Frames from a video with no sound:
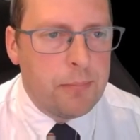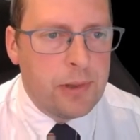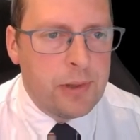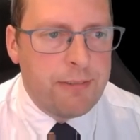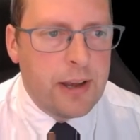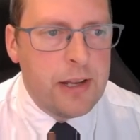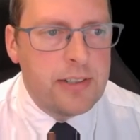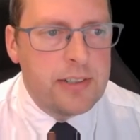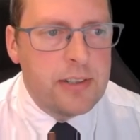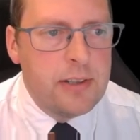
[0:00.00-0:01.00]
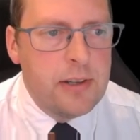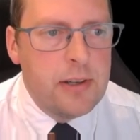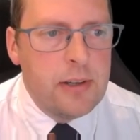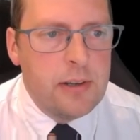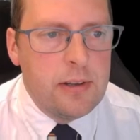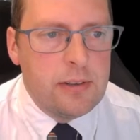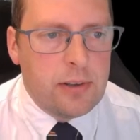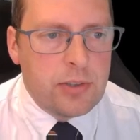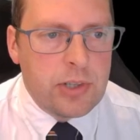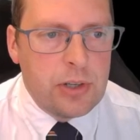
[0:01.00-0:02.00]
the face. So
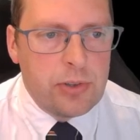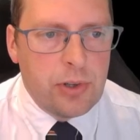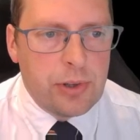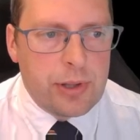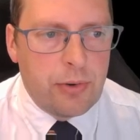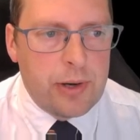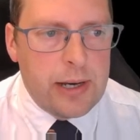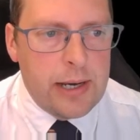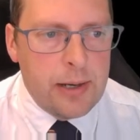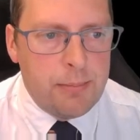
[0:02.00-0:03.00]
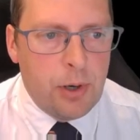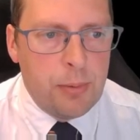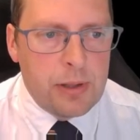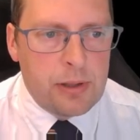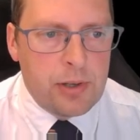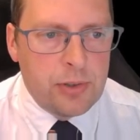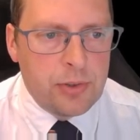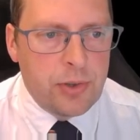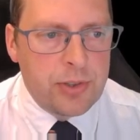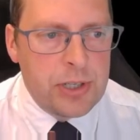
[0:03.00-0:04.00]
turtle.screen, Bob is
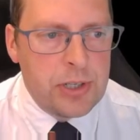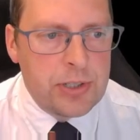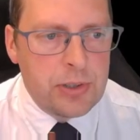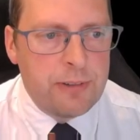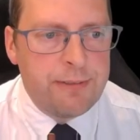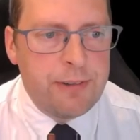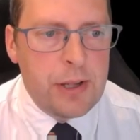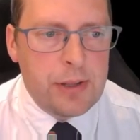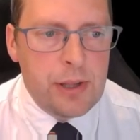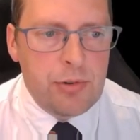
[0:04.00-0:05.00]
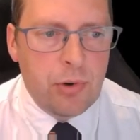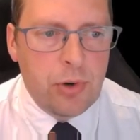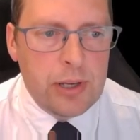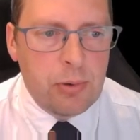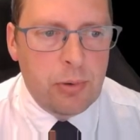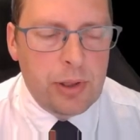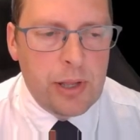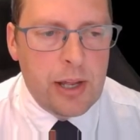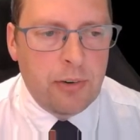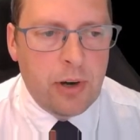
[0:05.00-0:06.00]
turtle.turtle, faces drawn equals
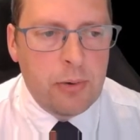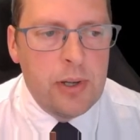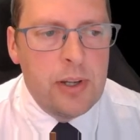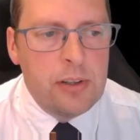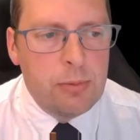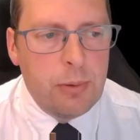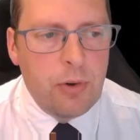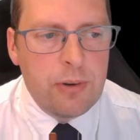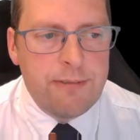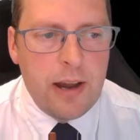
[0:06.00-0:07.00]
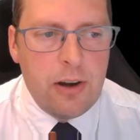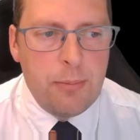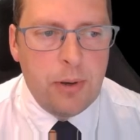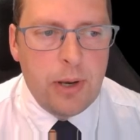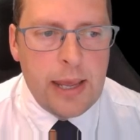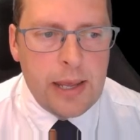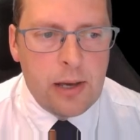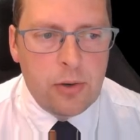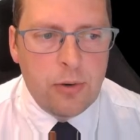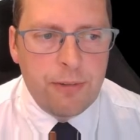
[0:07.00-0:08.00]
0. So we've got a variable here
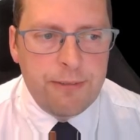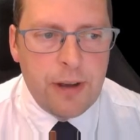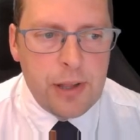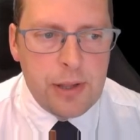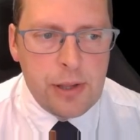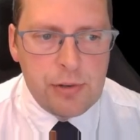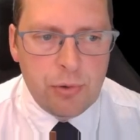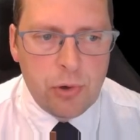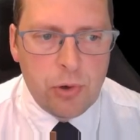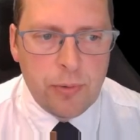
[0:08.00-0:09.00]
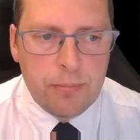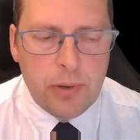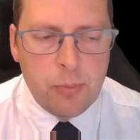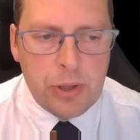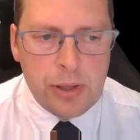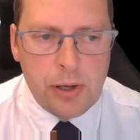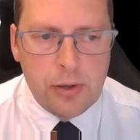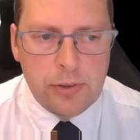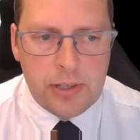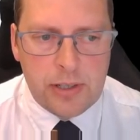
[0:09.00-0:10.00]
called faces drawn, and we
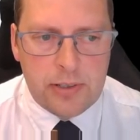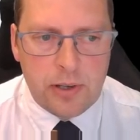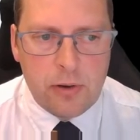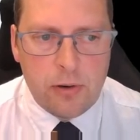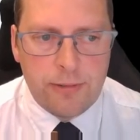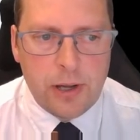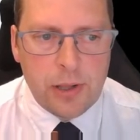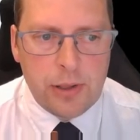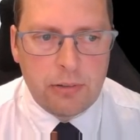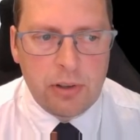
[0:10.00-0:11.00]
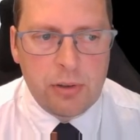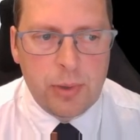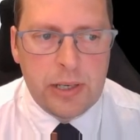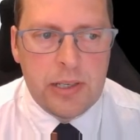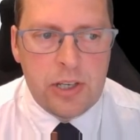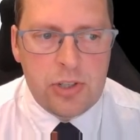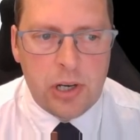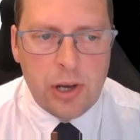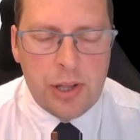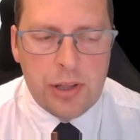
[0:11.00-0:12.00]
start it off at 0. So we
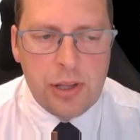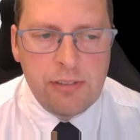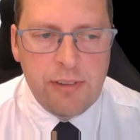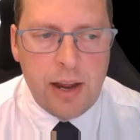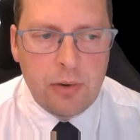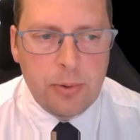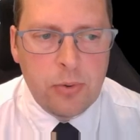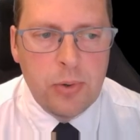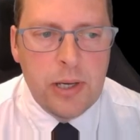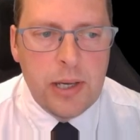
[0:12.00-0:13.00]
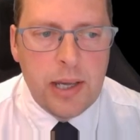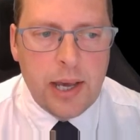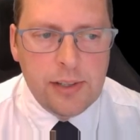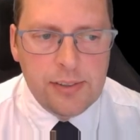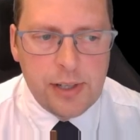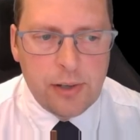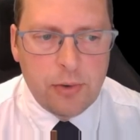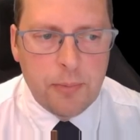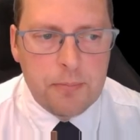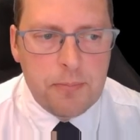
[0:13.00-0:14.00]
initialize this variable at 0.